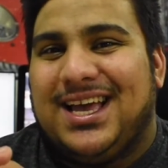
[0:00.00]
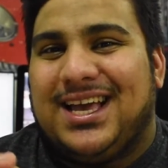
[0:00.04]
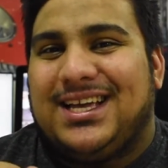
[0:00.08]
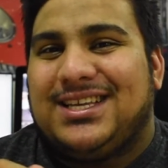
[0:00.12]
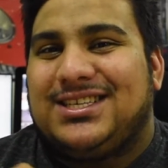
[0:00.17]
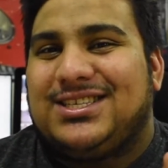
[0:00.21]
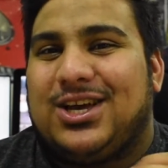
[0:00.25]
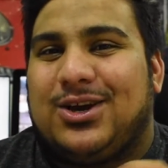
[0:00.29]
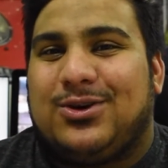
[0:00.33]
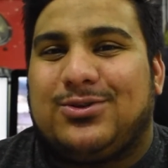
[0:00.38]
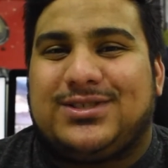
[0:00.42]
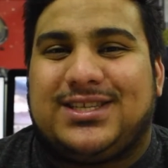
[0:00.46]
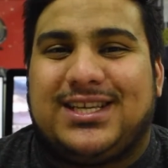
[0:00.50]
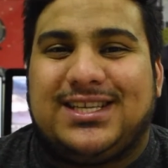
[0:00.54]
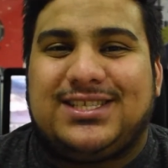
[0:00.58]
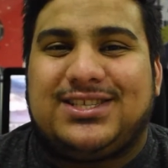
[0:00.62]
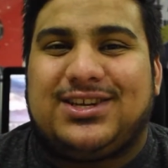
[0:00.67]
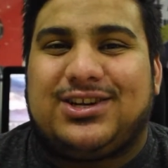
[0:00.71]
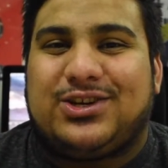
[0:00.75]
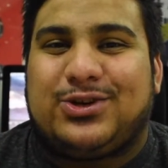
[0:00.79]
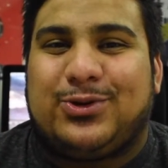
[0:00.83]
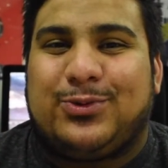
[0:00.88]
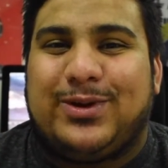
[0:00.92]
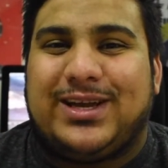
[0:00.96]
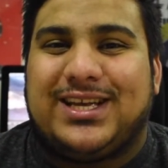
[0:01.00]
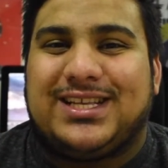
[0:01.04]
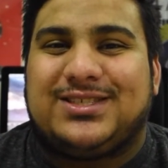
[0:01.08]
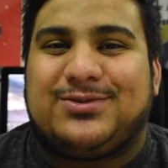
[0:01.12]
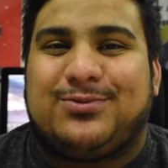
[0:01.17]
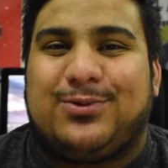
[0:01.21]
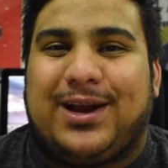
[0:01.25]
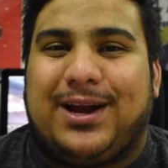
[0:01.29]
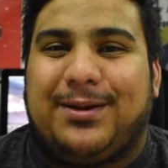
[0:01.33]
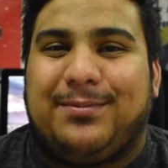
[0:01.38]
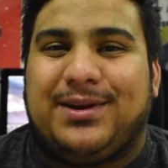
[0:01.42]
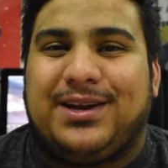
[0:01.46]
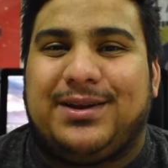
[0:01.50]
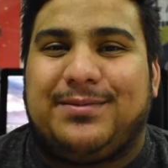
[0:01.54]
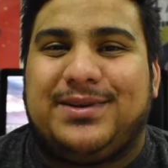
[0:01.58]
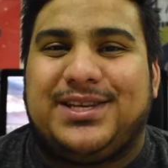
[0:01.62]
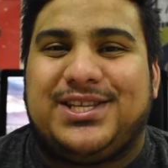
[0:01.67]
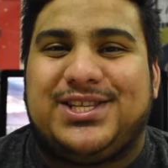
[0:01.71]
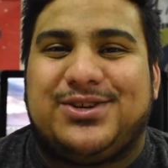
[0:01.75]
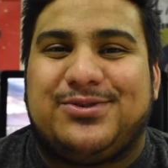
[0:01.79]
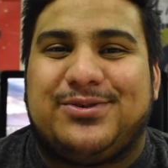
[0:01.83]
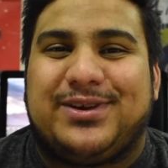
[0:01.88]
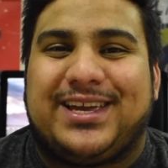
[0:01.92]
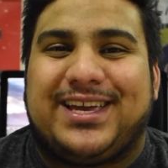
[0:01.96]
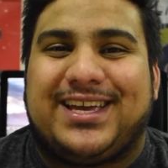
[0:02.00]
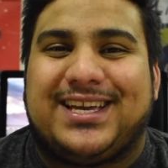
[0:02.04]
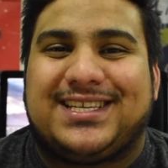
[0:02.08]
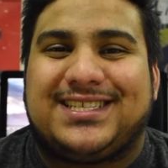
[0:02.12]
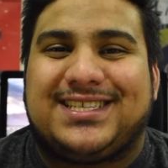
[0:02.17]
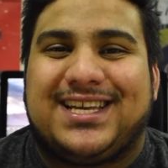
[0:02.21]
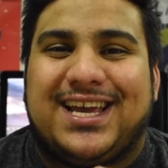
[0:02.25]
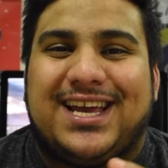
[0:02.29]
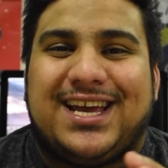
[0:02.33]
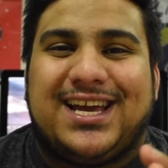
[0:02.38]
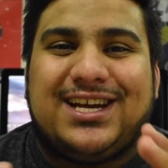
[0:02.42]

So since they're twins, what I'm going to be doing is